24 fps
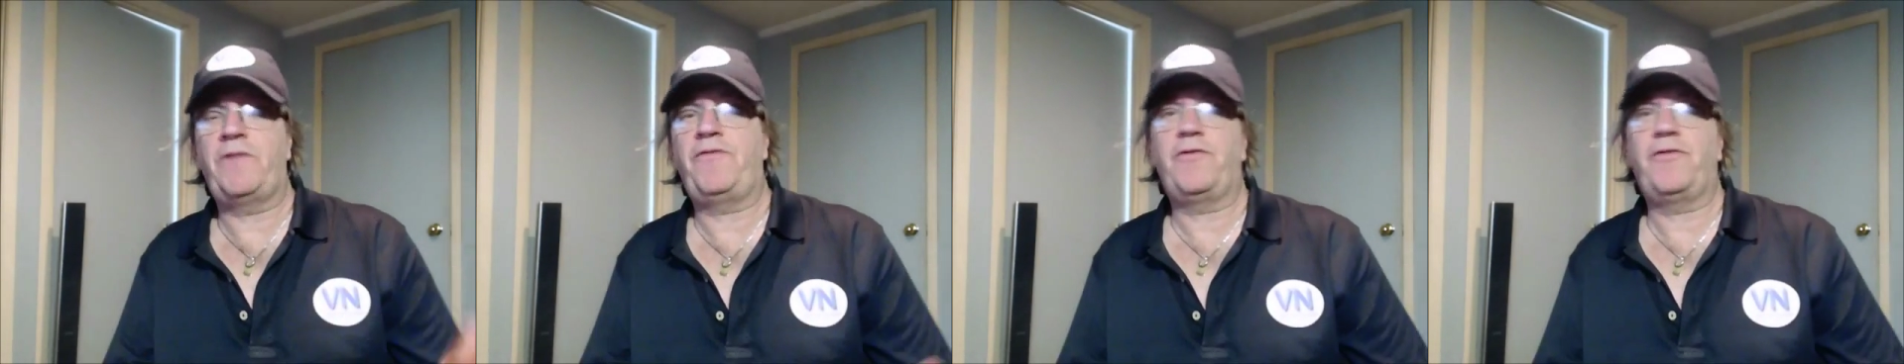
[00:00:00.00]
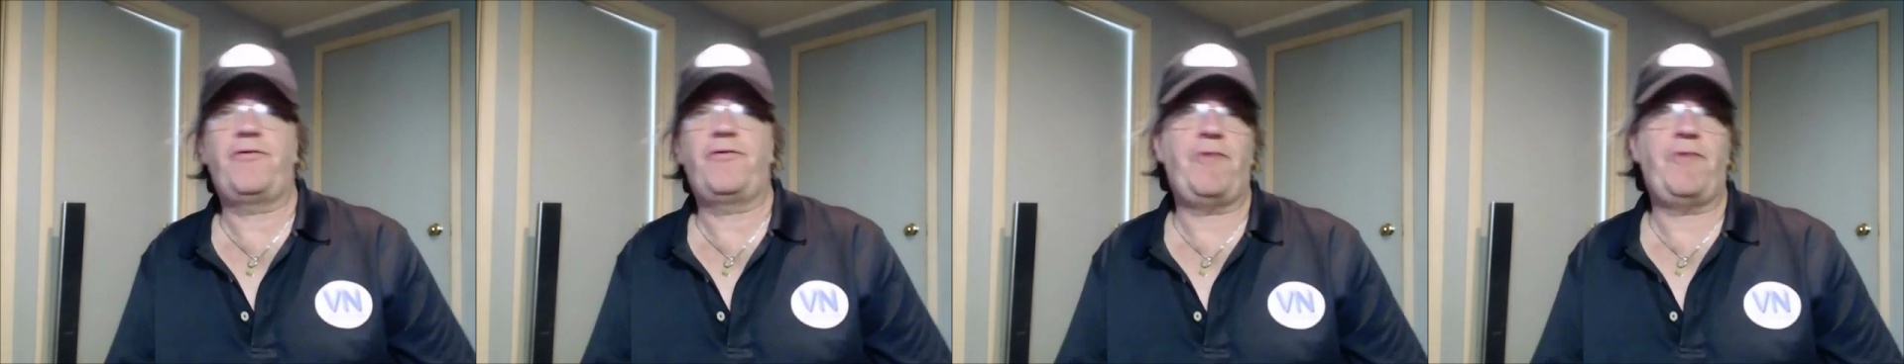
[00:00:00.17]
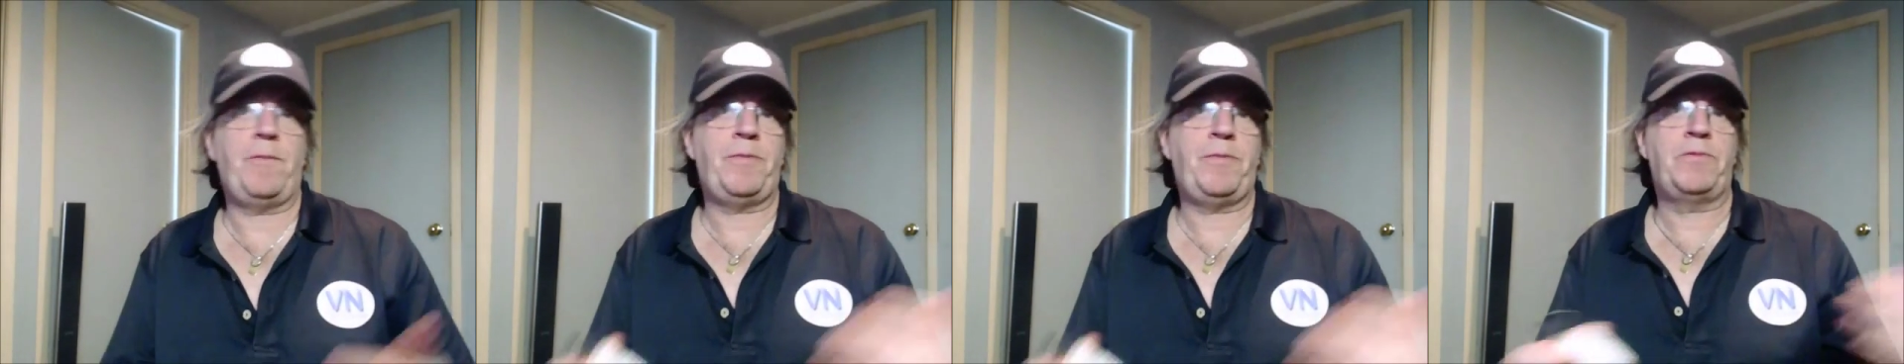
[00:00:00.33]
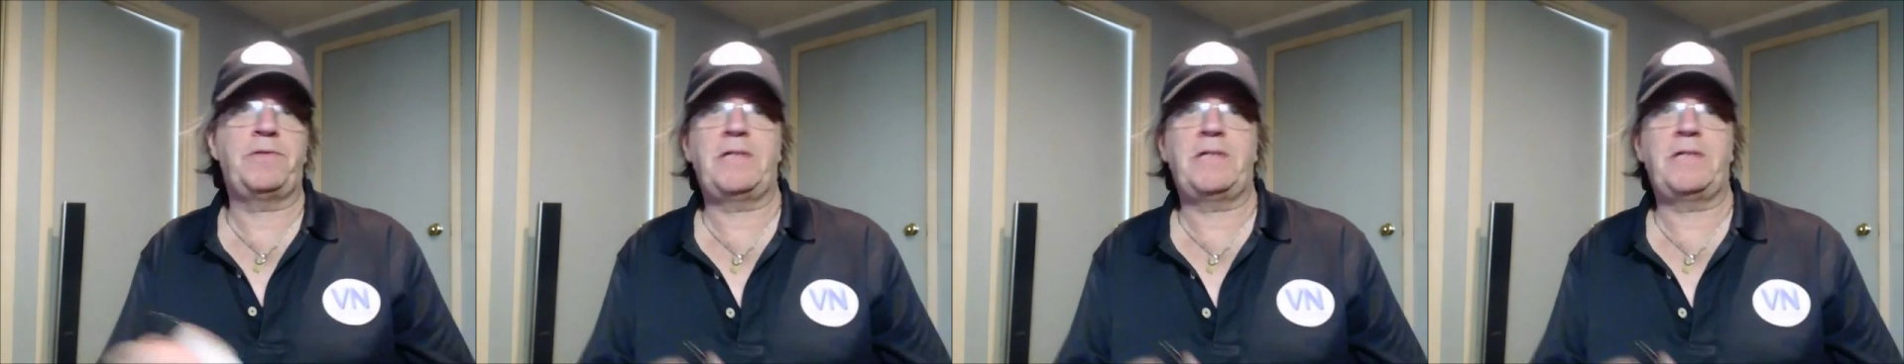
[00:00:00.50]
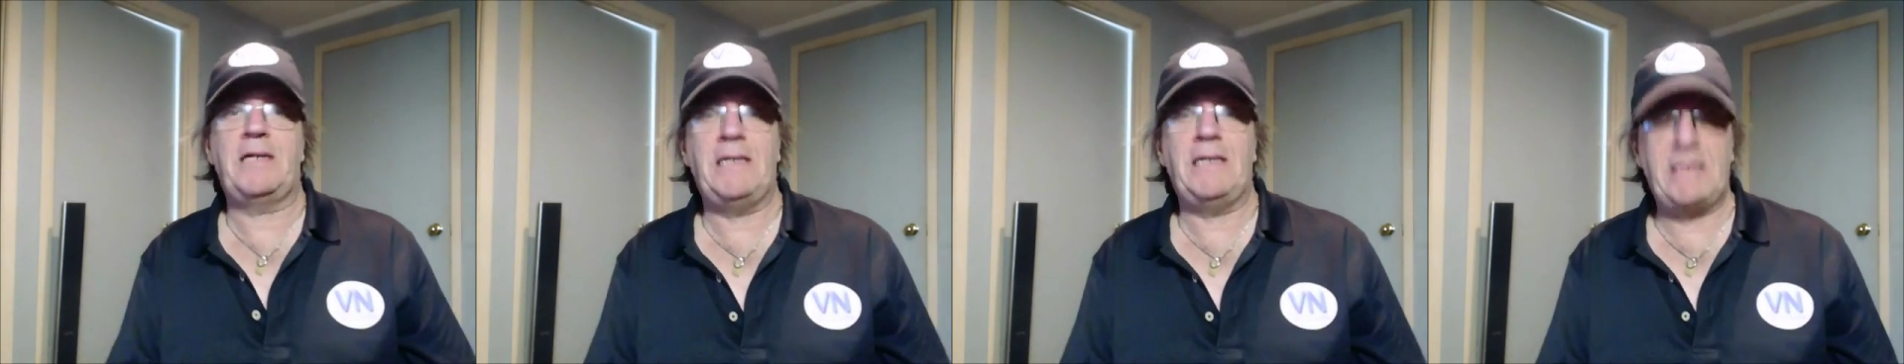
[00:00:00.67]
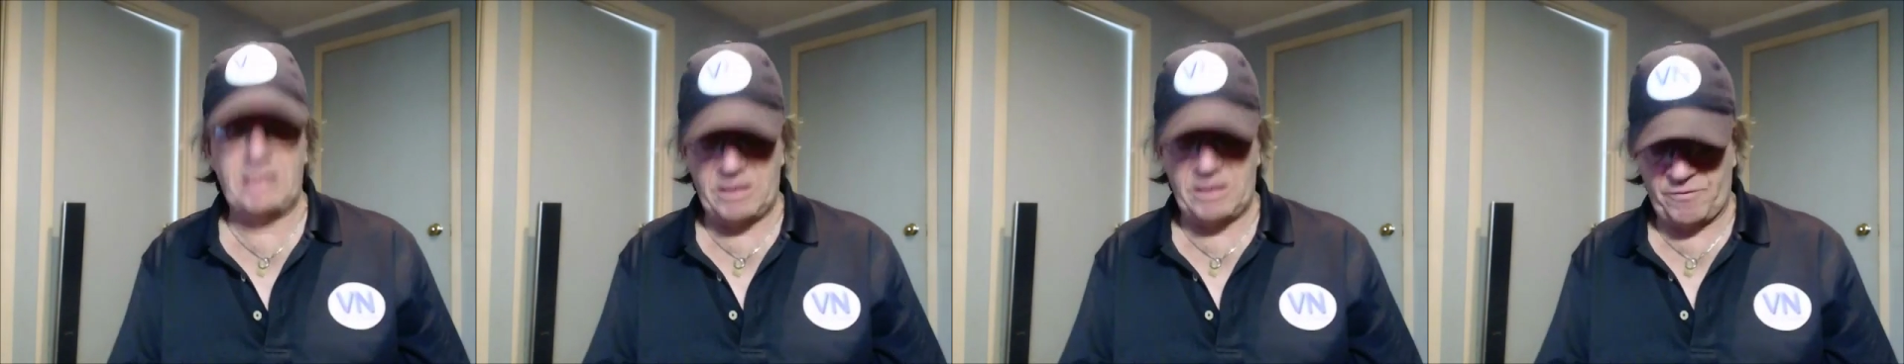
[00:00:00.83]
for drippers,
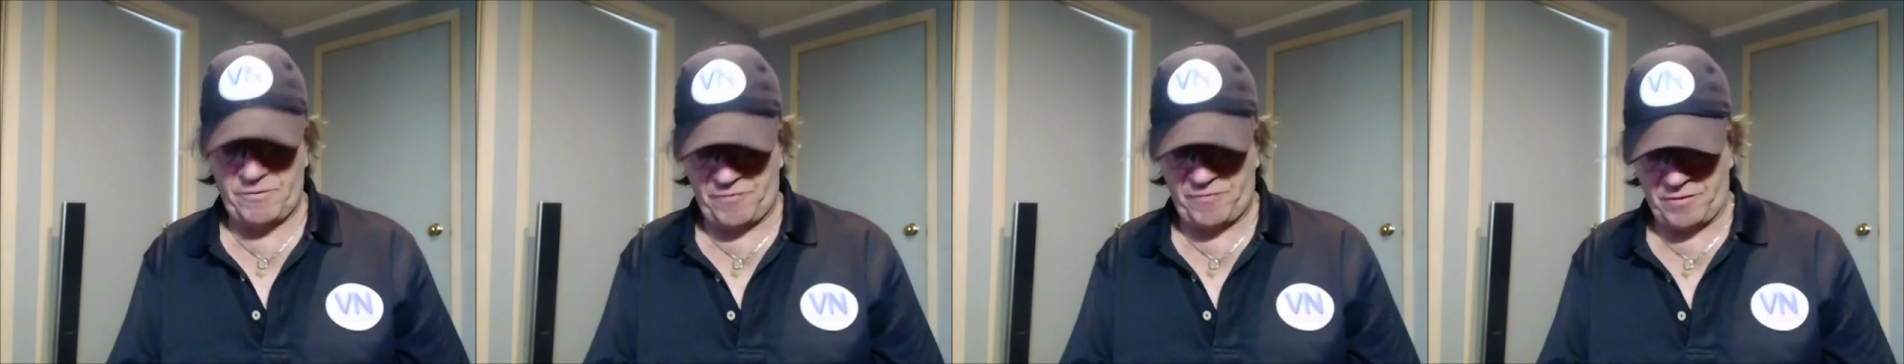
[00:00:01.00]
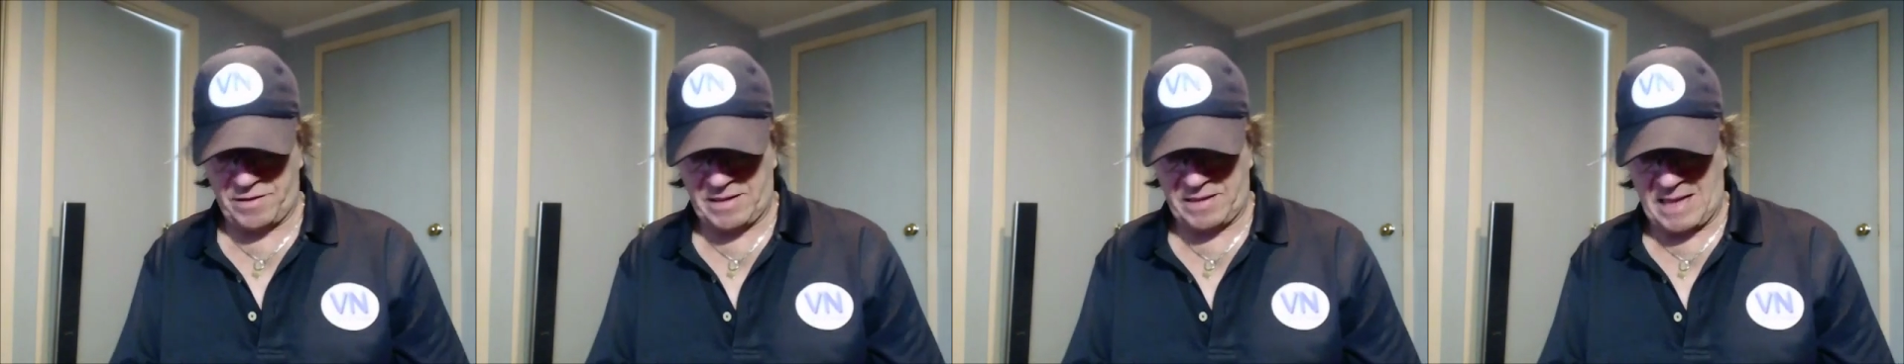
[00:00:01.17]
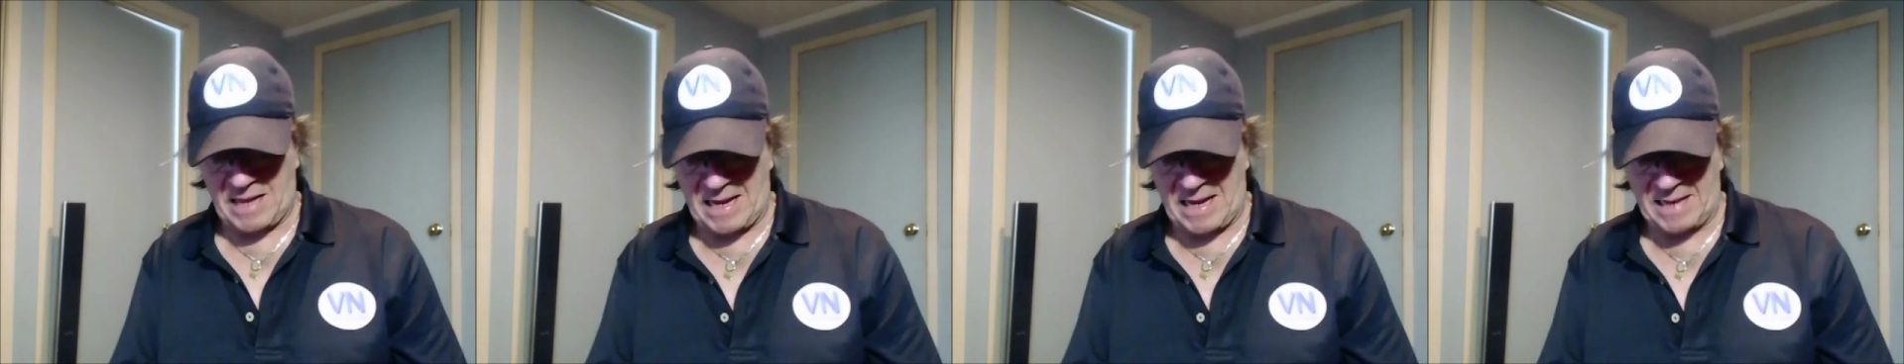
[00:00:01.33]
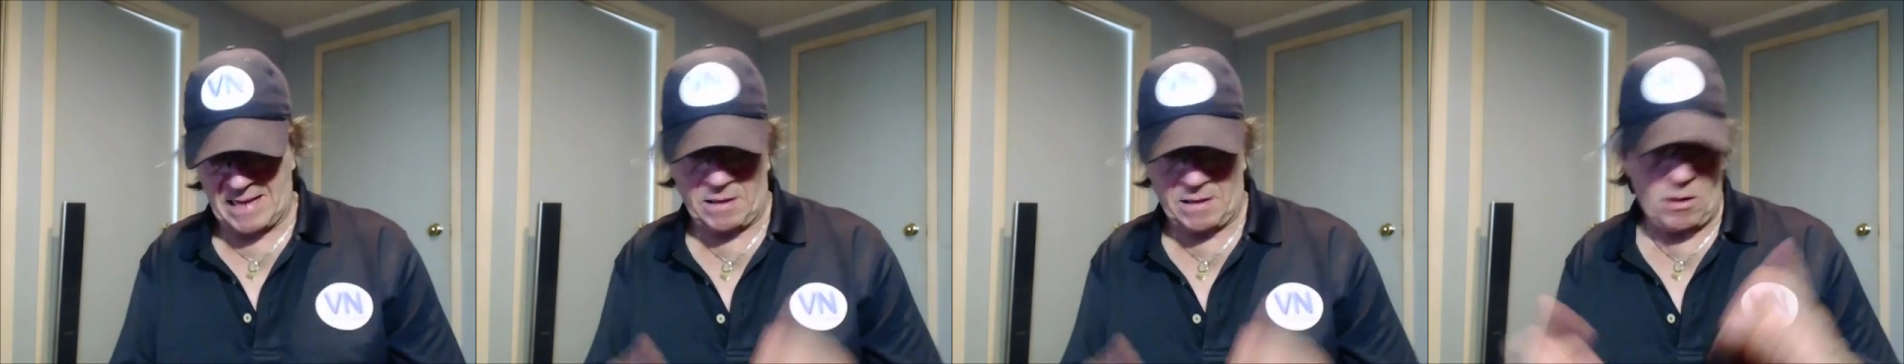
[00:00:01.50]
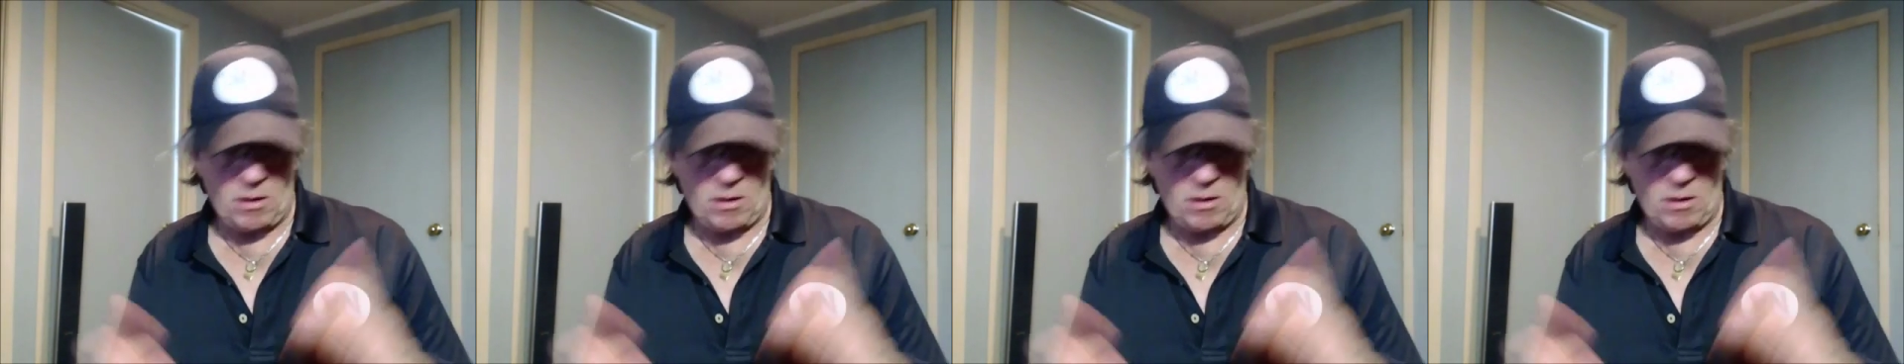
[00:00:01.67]
easy for the tank.